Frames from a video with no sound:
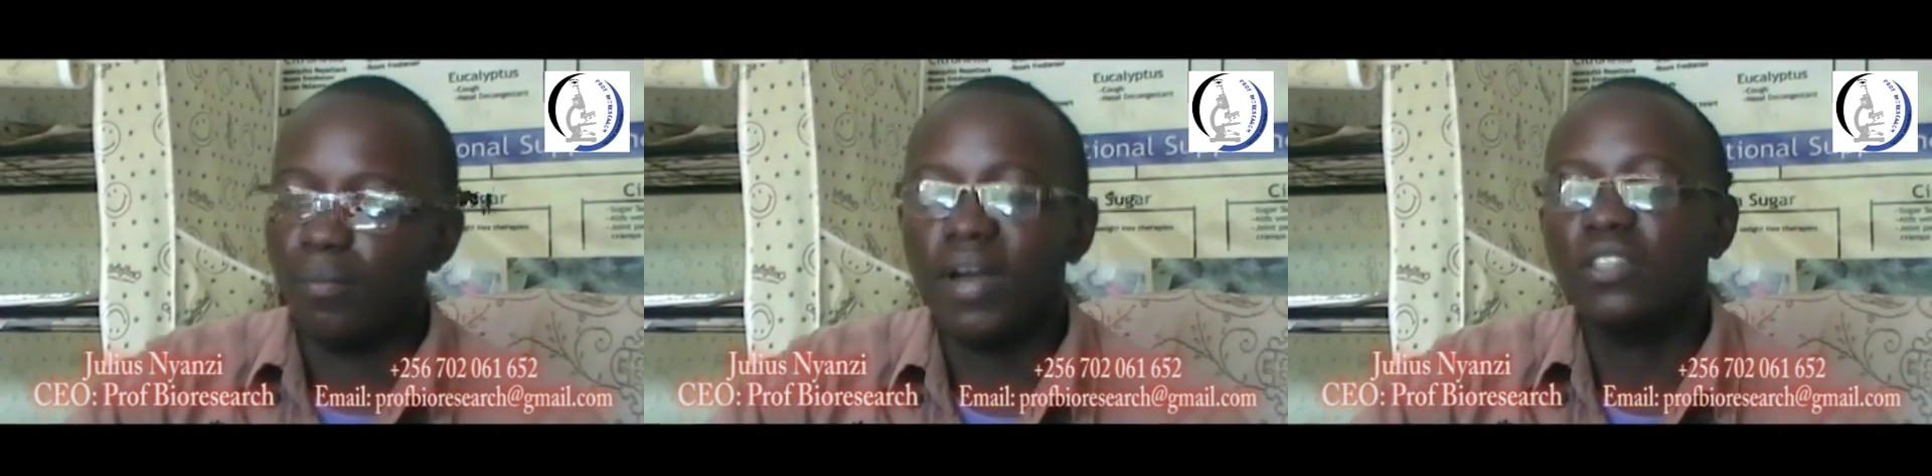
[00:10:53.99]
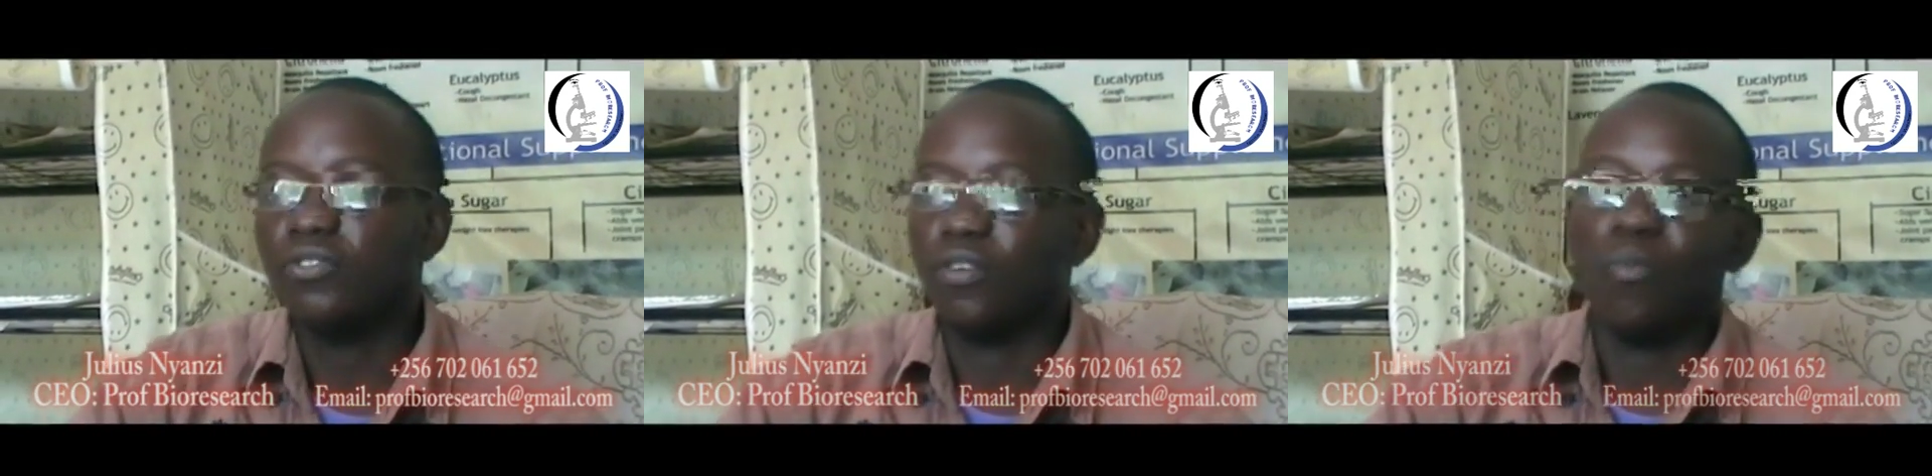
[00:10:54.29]

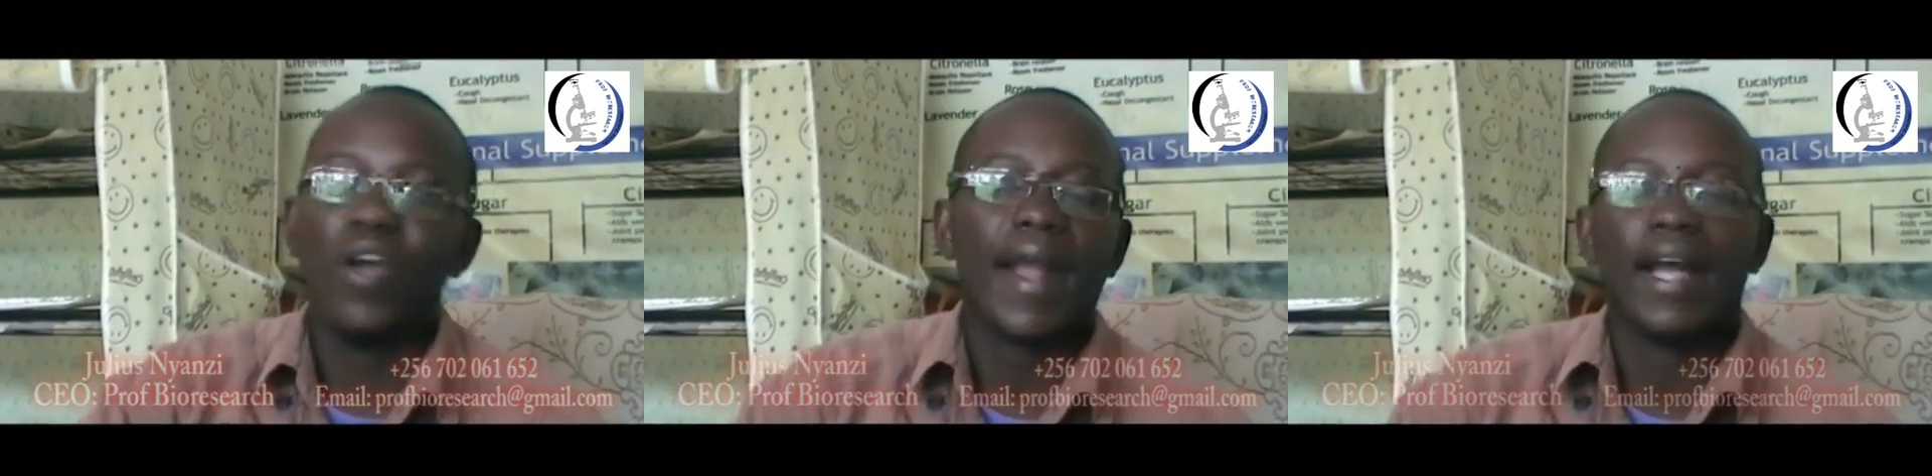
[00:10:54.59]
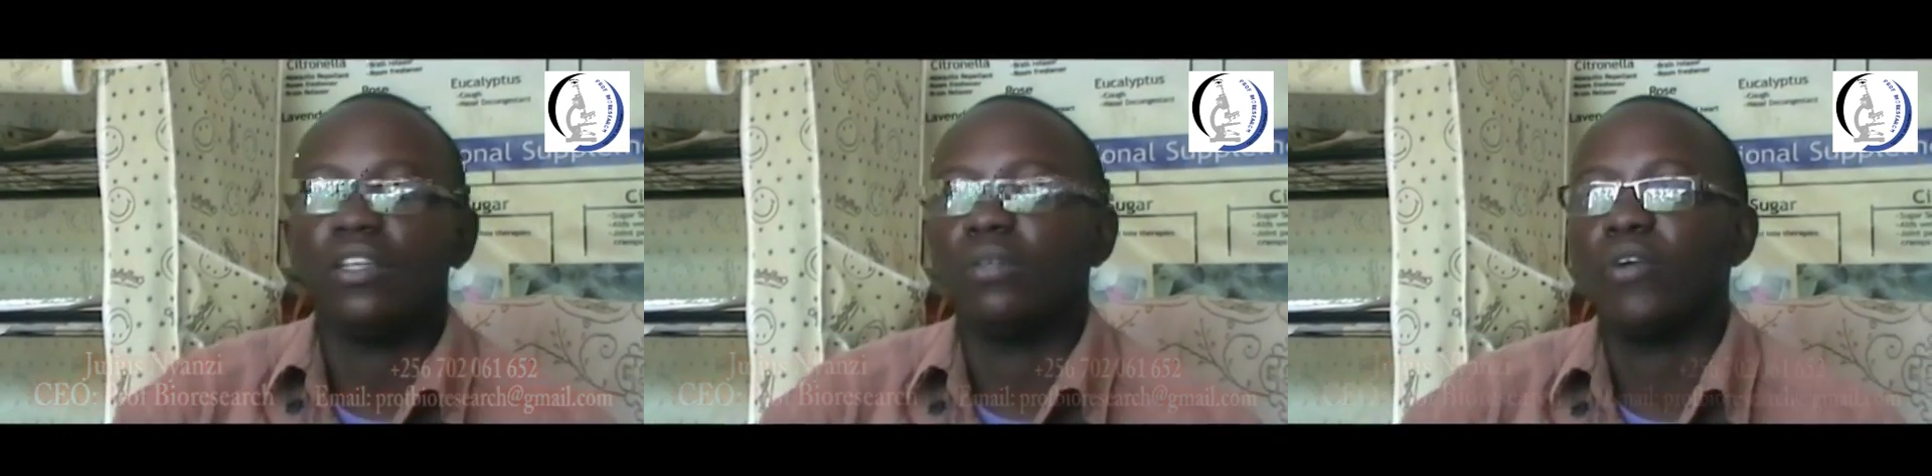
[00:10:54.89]
platform where
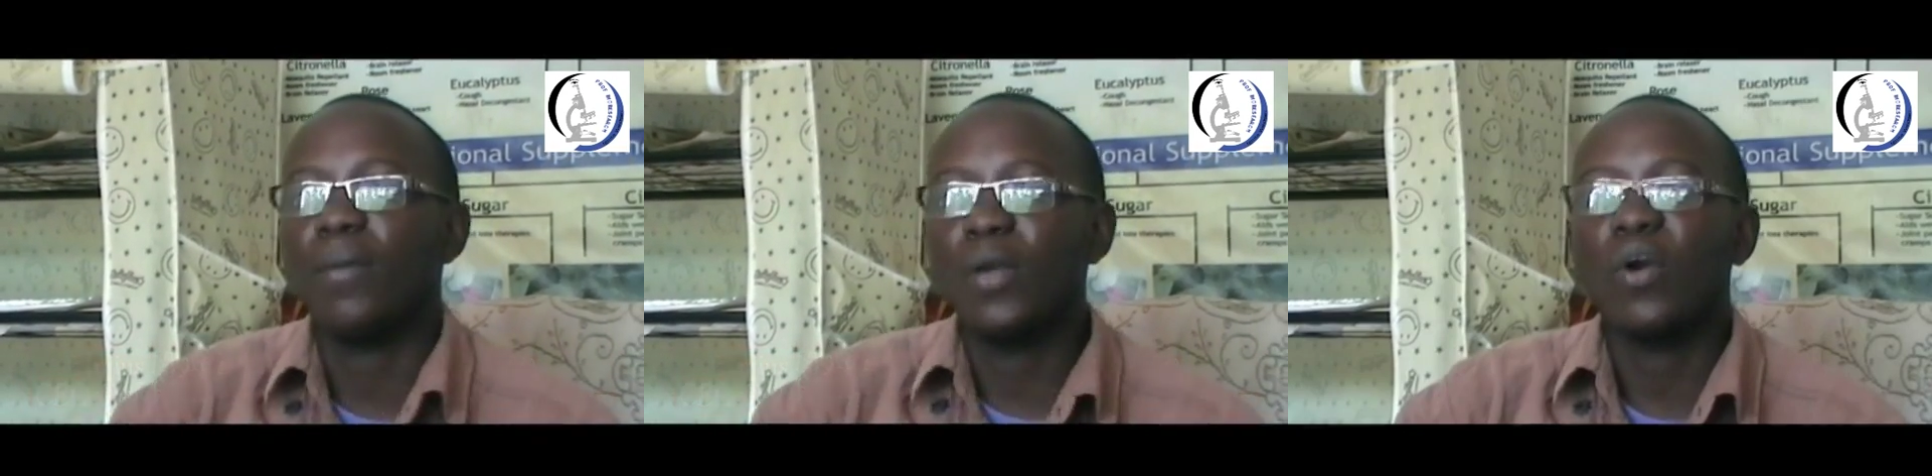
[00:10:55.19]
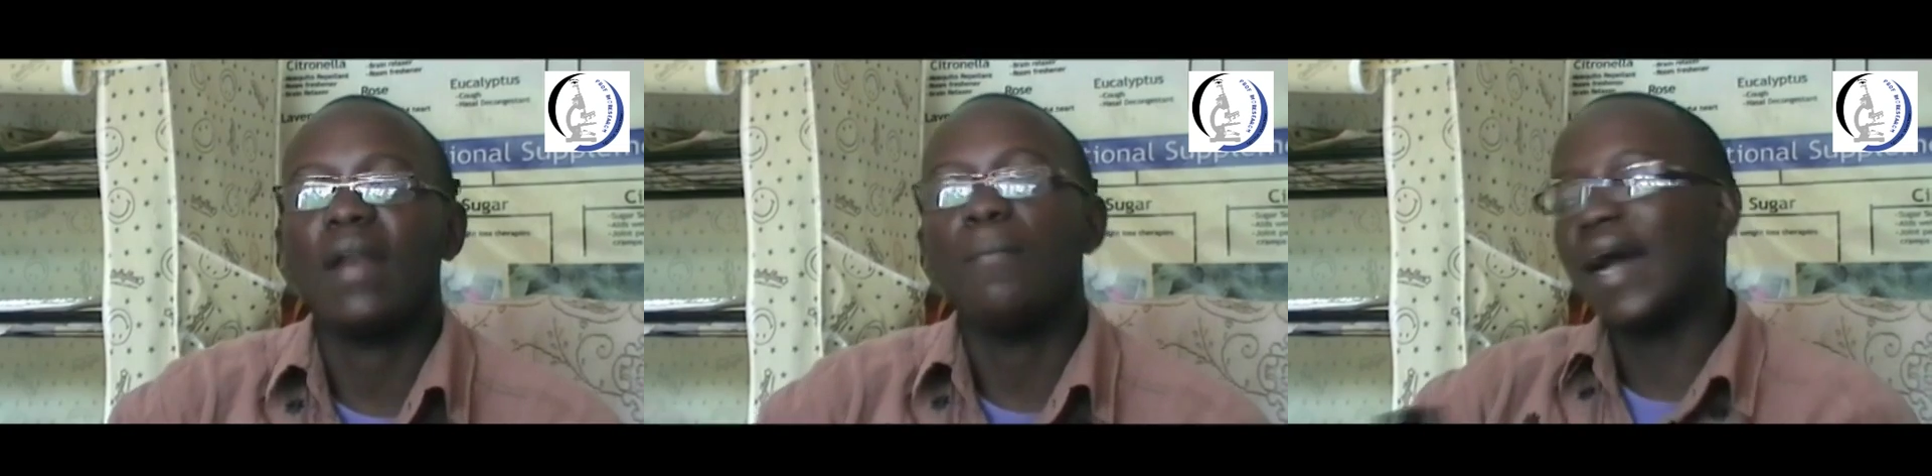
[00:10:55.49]
can, whereby
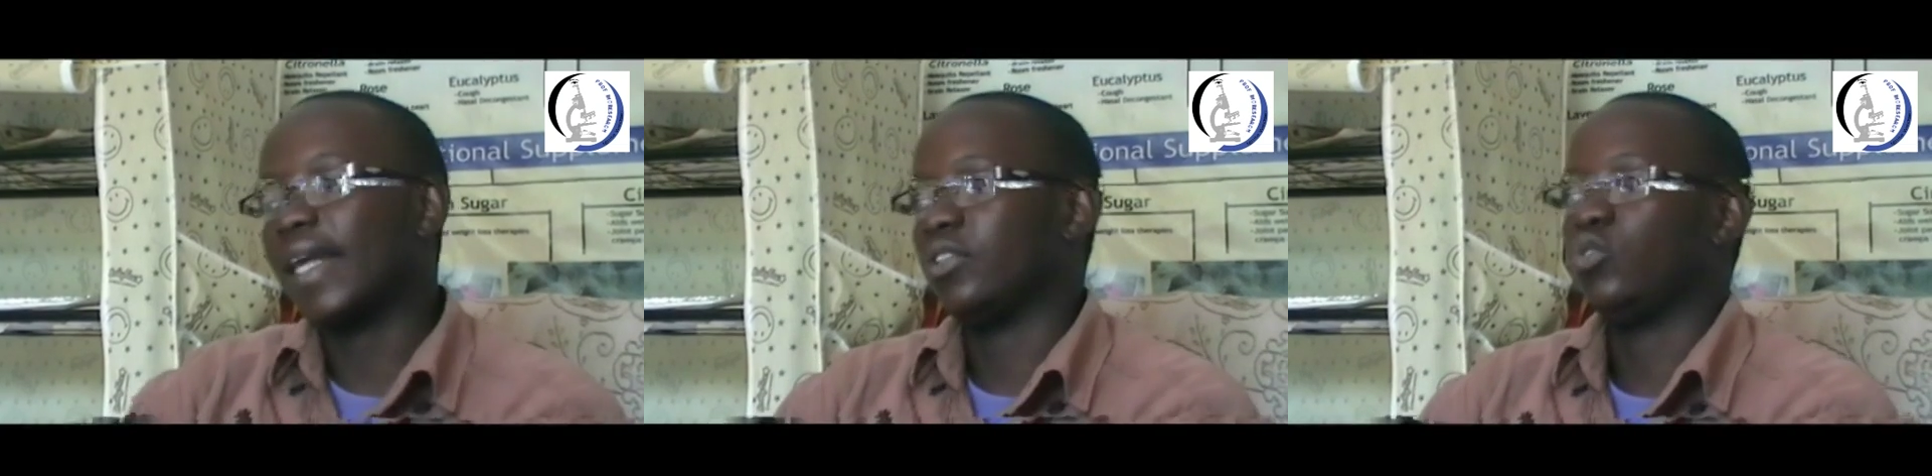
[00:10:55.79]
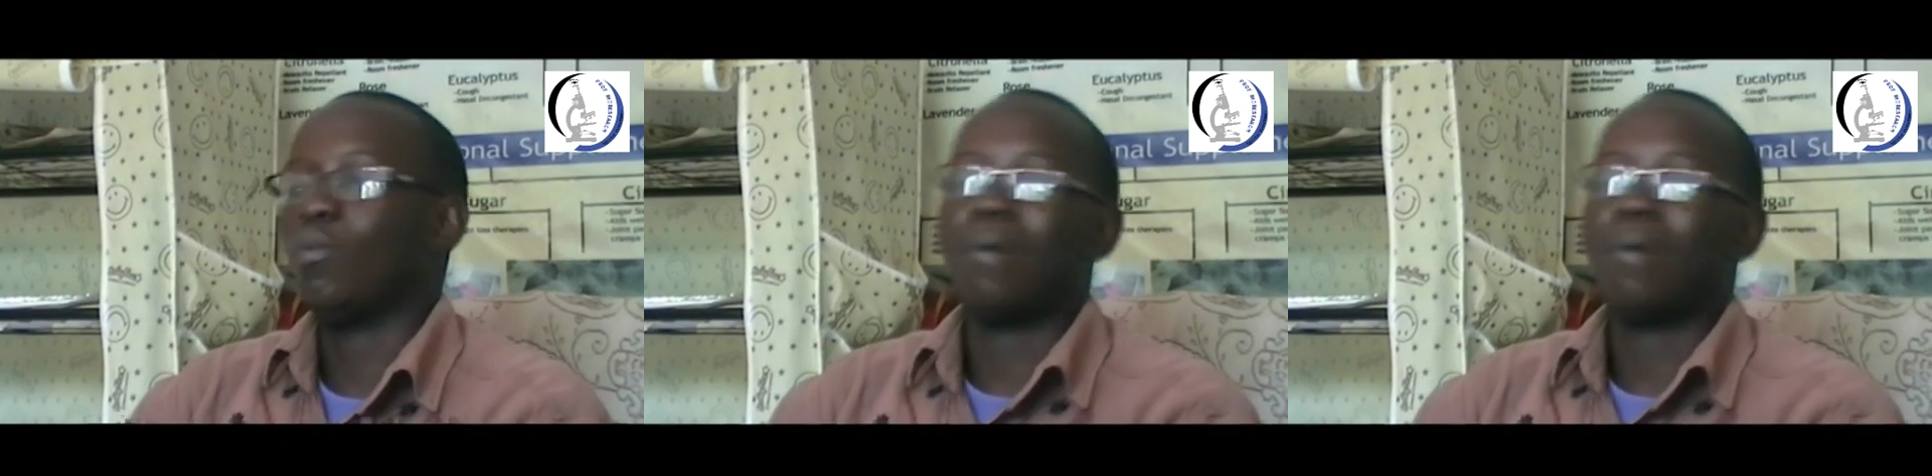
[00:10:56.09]
you can market your